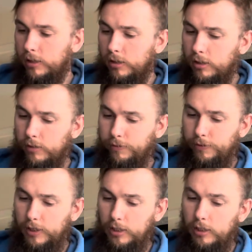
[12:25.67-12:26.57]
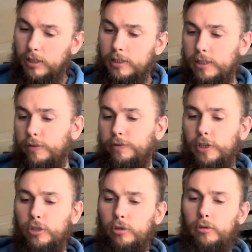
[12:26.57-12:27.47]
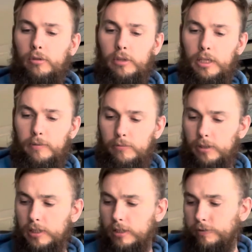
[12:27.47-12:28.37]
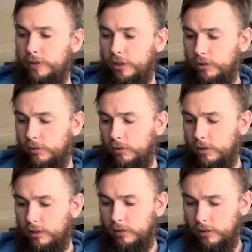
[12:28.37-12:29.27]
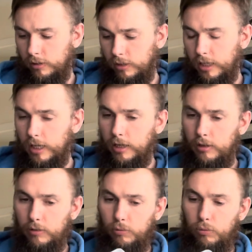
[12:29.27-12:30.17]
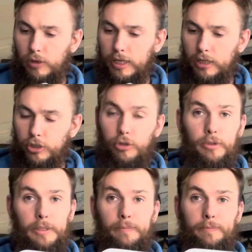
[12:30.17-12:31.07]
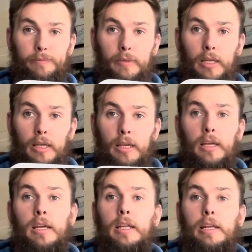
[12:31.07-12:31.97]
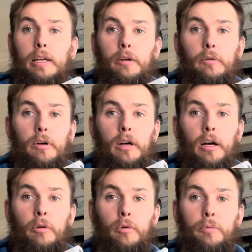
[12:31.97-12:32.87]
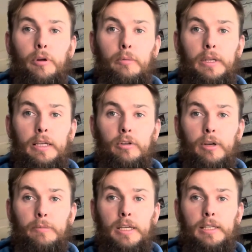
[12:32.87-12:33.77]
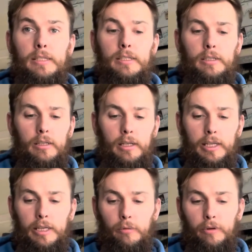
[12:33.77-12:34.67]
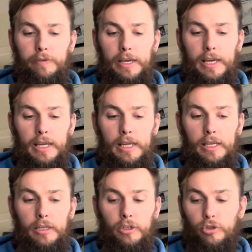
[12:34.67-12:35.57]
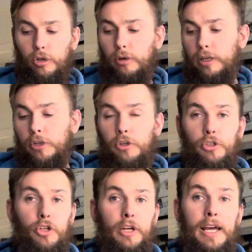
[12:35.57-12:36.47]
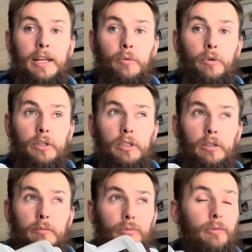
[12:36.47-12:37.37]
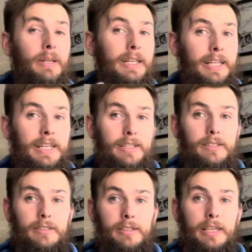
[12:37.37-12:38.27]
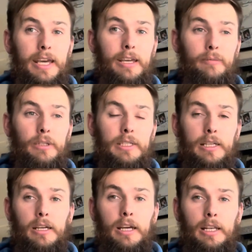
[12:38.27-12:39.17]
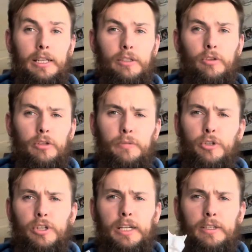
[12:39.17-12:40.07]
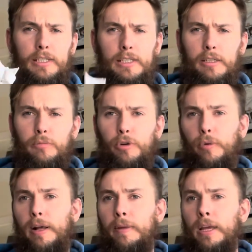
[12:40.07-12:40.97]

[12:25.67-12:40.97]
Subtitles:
I think this is official. Yep, this is official. Wii shooter. Now I will probably grab this, link it with a controller, a nunchuck, and probably Link's game because Link's crossbow training because that sells pretty well.